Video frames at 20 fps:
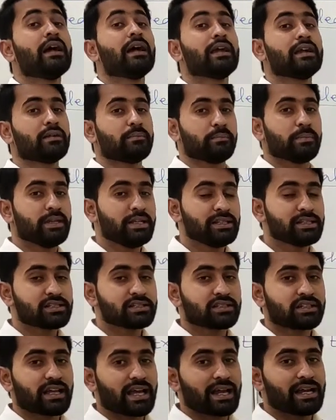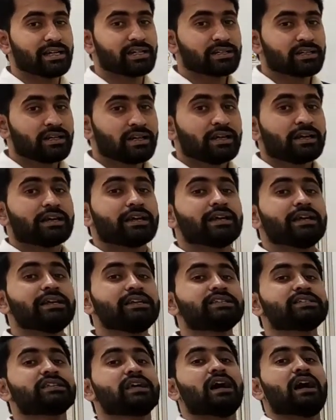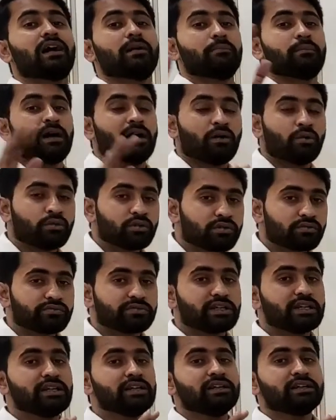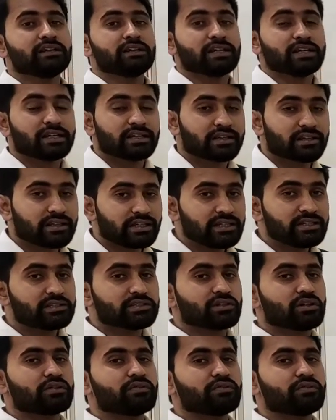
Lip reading: it means that its amount will decrease,